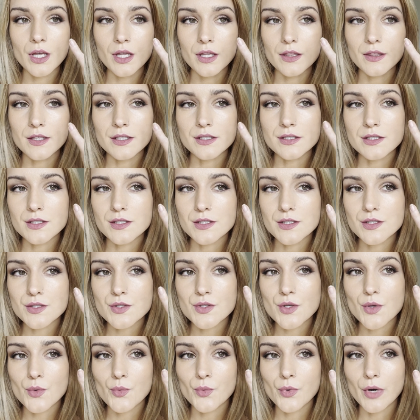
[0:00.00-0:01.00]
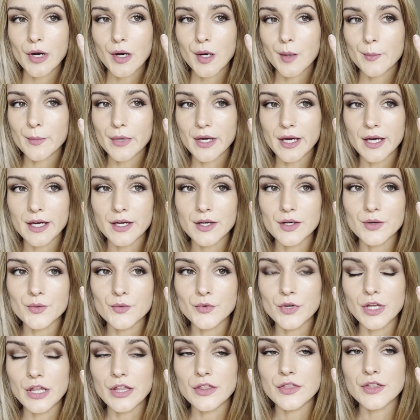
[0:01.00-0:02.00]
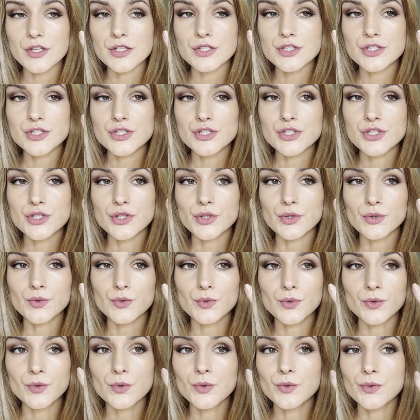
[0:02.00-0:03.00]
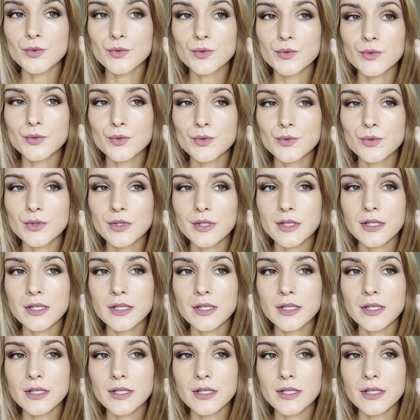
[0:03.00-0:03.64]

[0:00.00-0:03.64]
This is where I'm at with 2